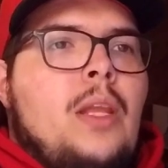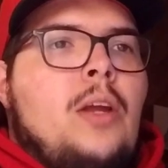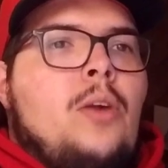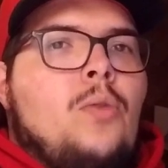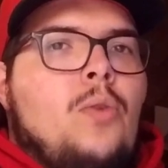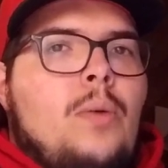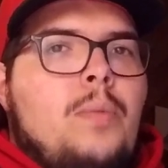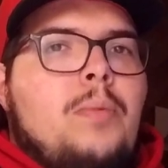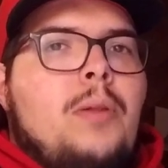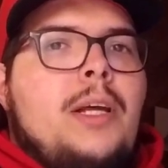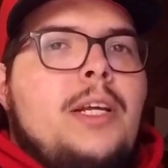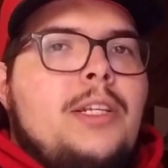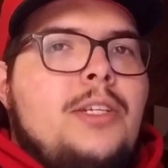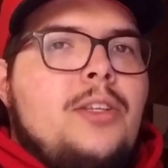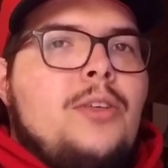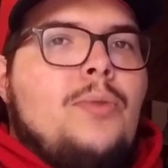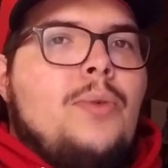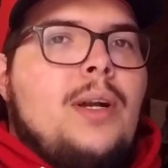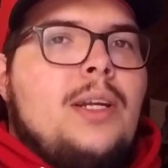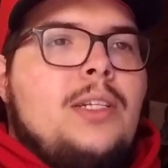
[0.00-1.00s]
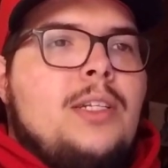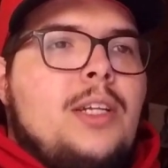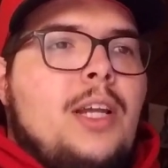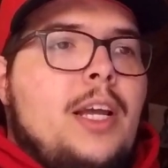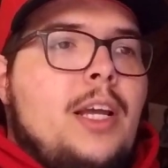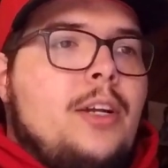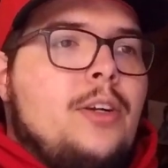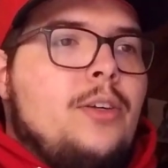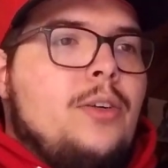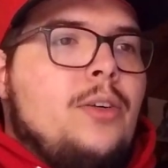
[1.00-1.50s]
replaced the
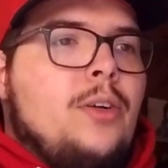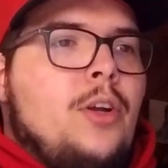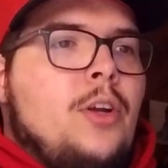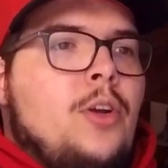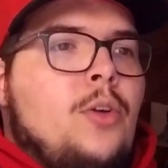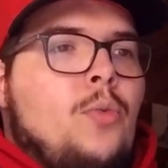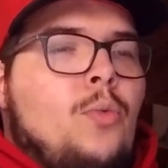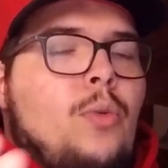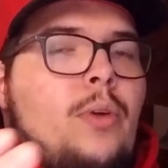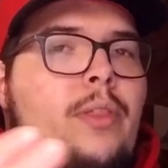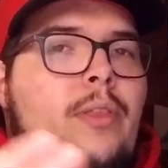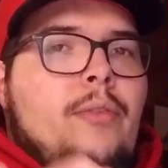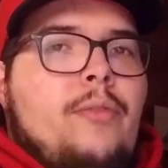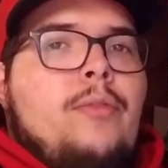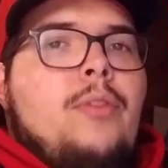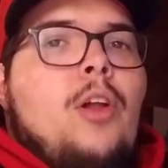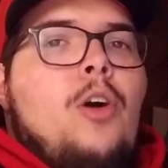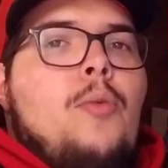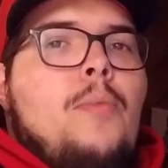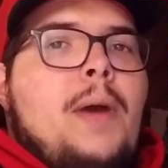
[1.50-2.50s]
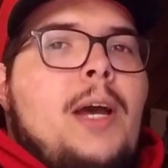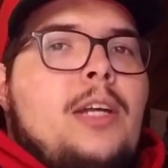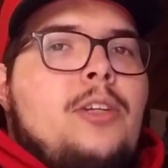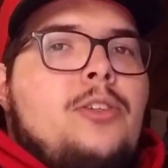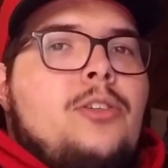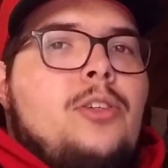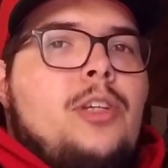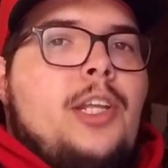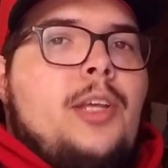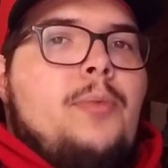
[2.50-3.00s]
resonator with the
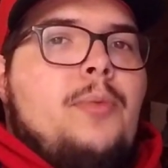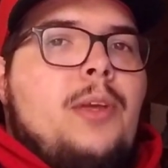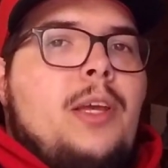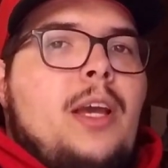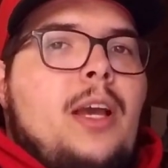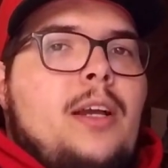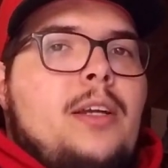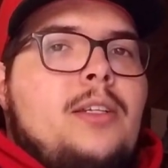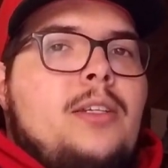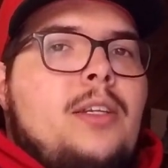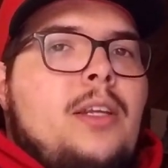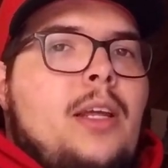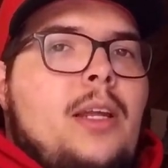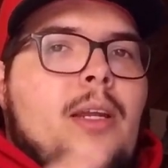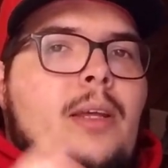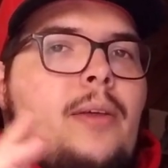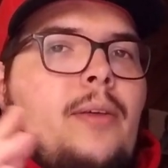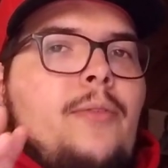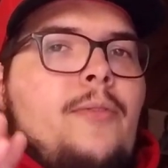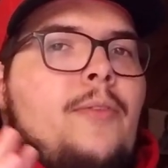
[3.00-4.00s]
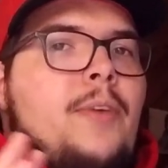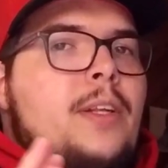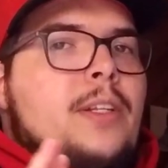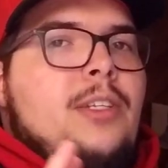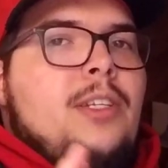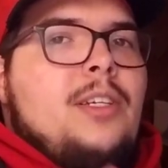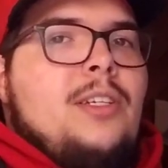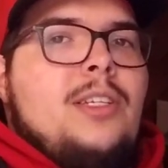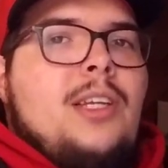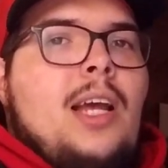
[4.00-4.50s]
Flowmaster DBX, and it fits
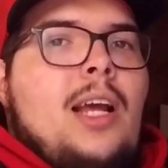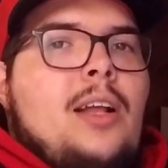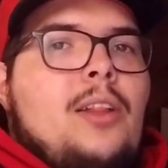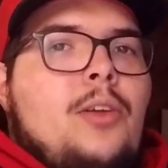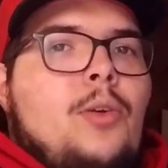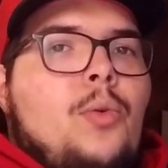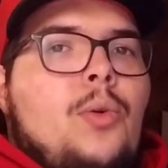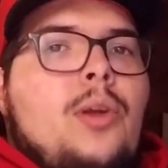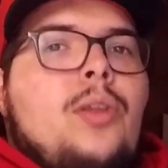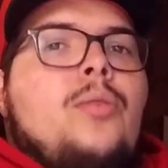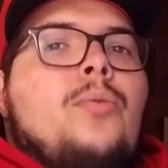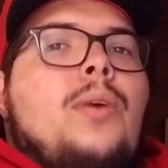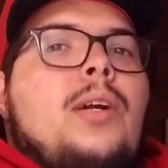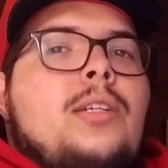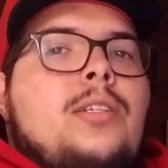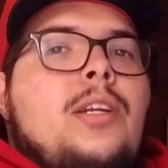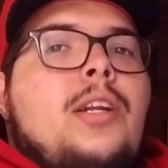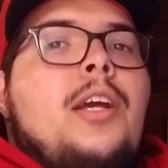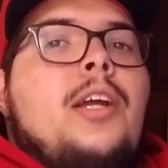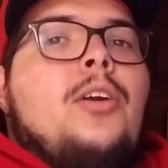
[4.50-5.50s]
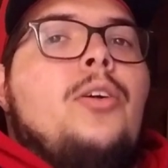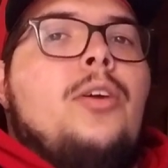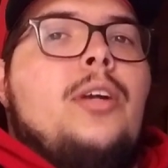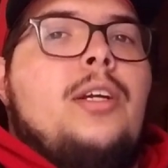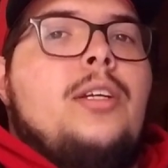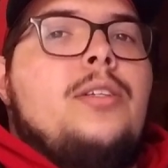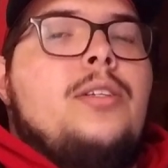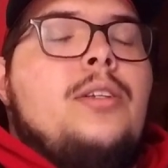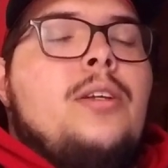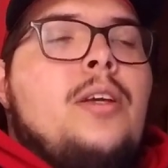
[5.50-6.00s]
exactly where the resonator
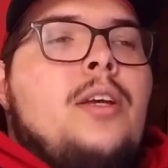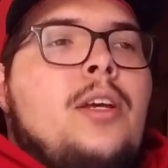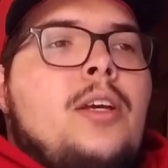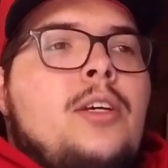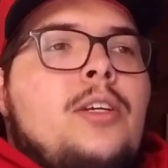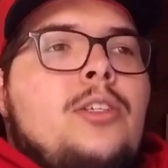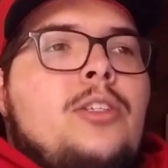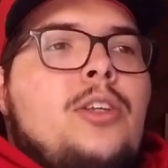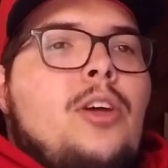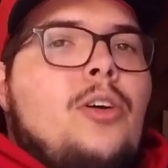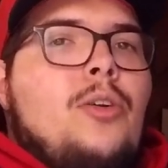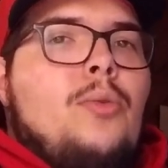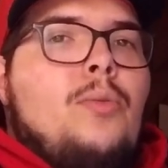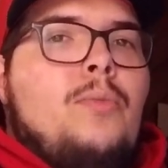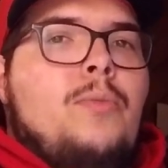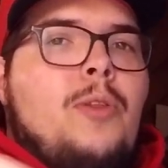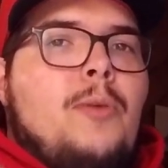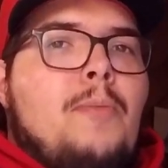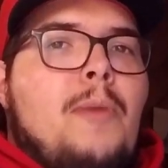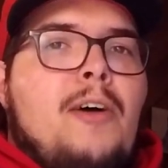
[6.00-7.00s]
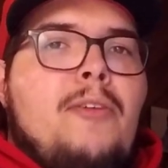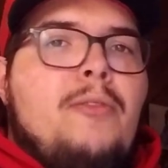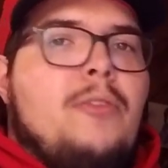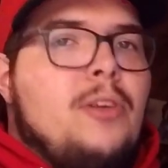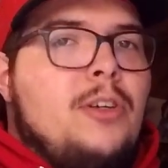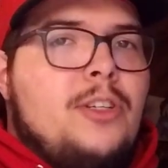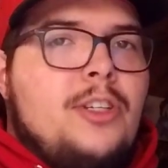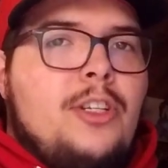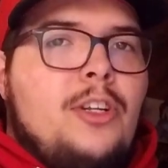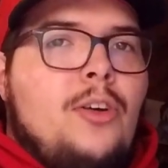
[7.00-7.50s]
is. So the
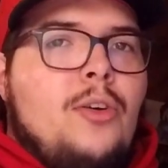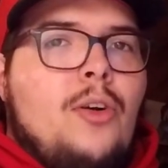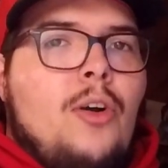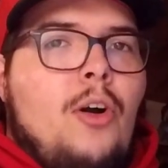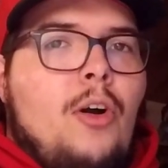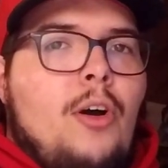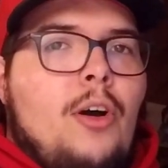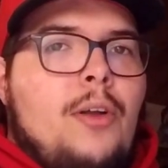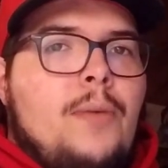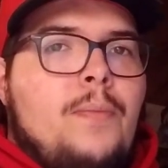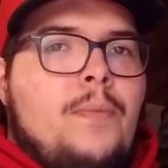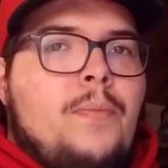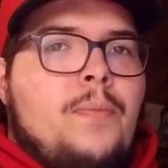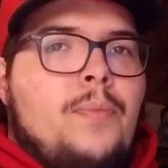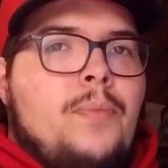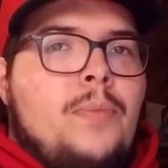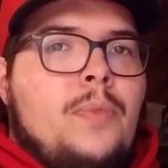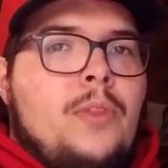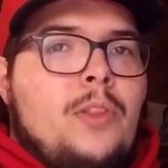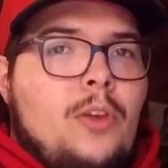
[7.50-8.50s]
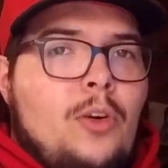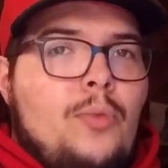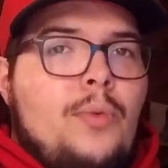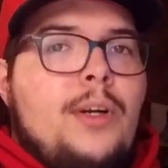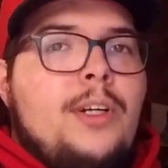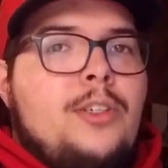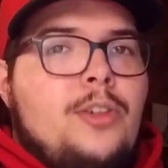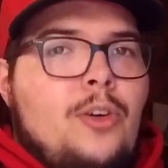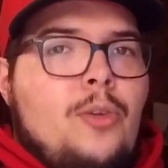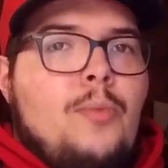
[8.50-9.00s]
muffler is still gone, the
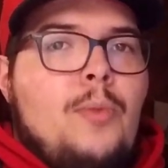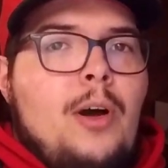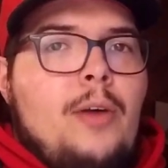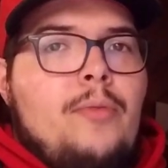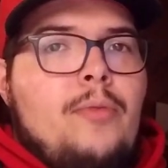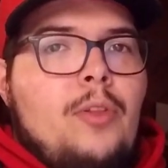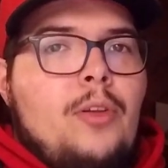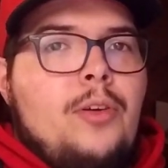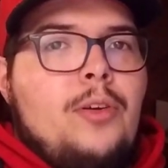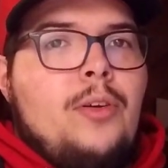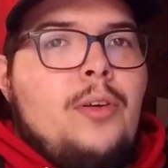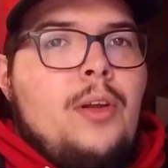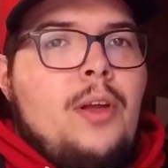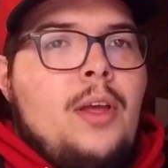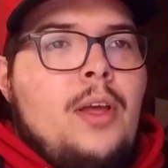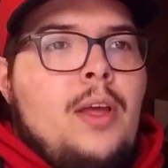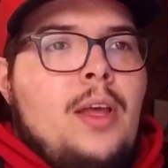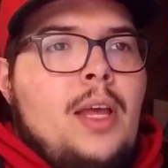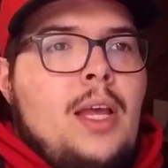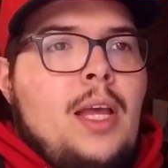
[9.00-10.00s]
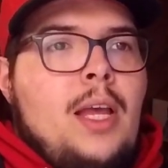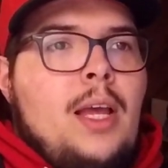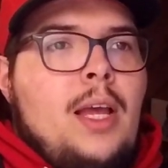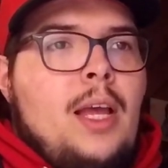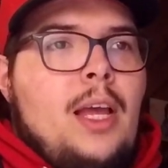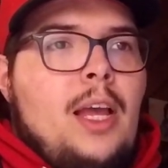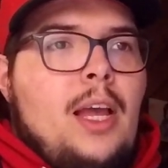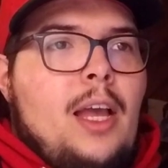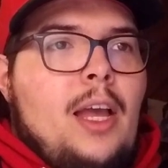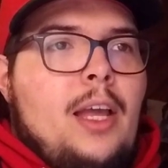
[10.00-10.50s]
original muffler,
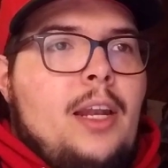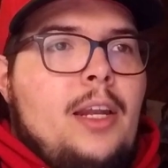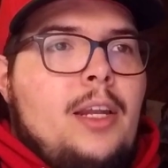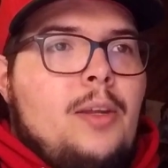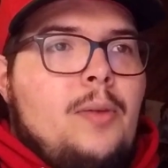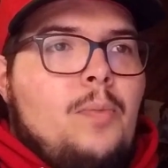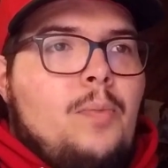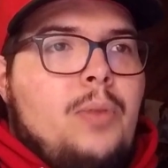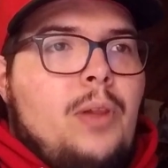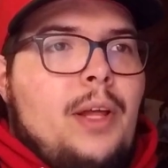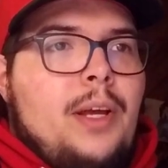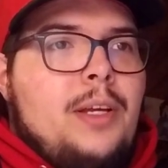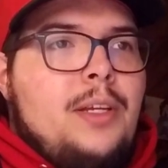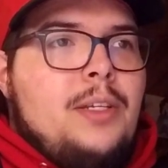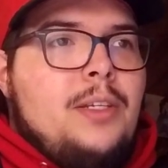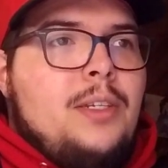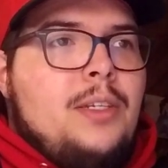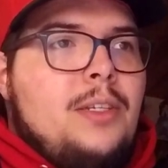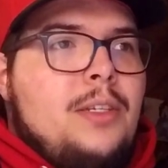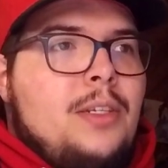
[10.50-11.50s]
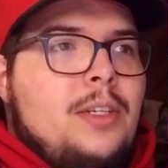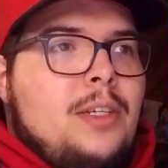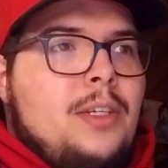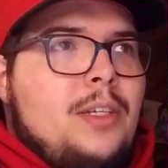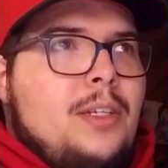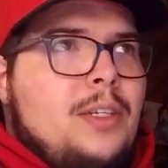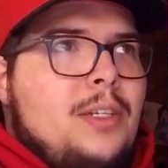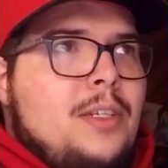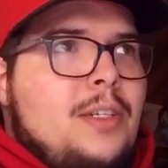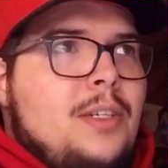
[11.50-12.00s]
and in place
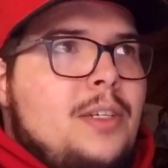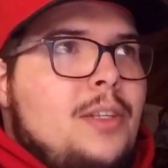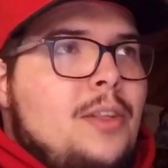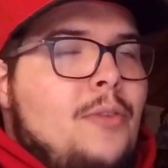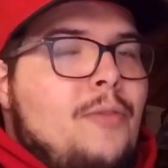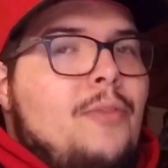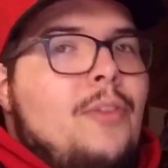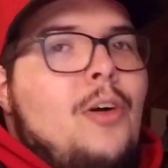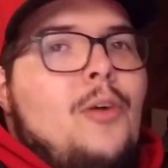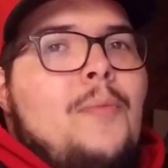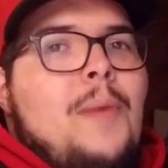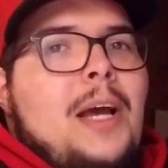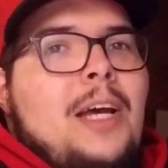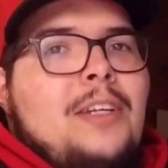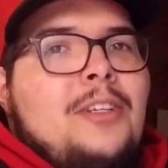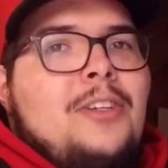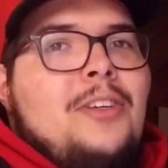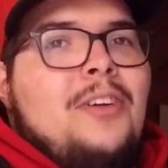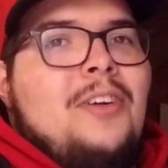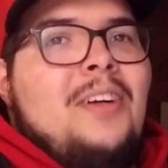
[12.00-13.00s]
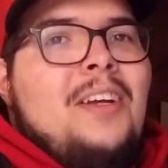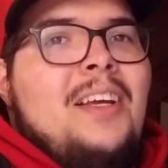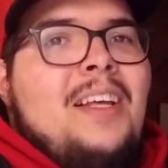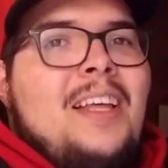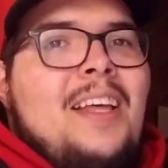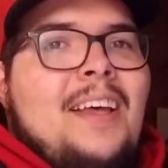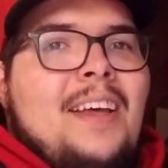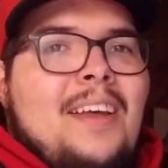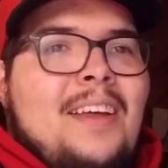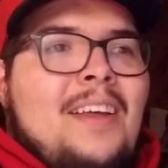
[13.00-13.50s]
is the Flowmaster.
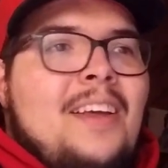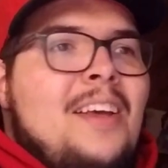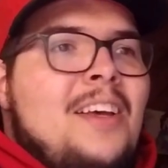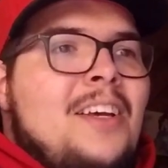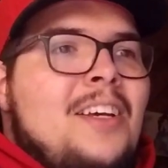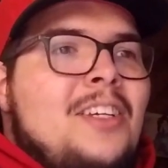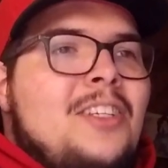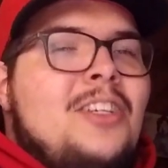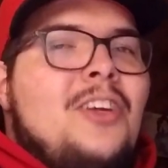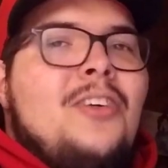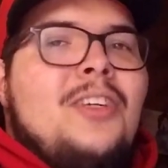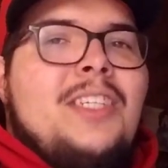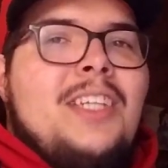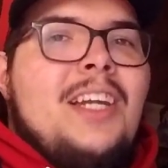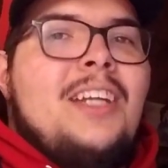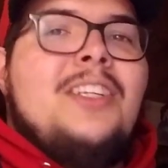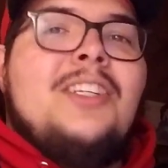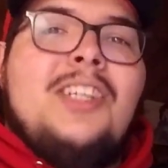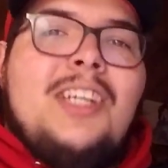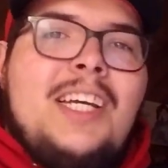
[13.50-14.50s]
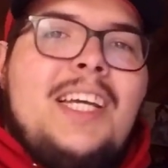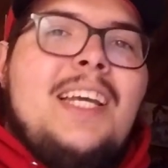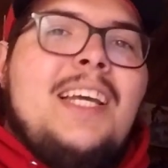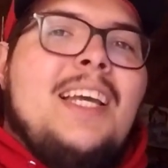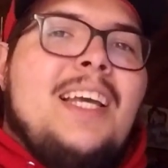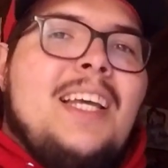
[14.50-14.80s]
So essentially,